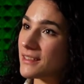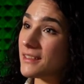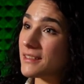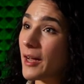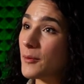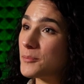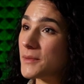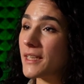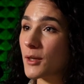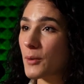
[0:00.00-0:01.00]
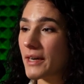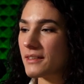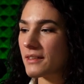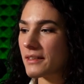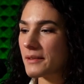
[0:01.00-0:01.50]
it helped me
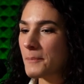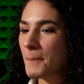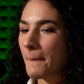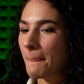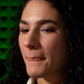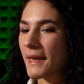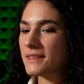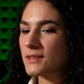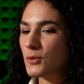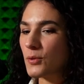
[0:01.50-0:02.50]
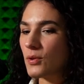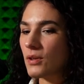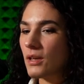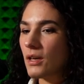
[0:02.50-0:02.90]
acquire, and so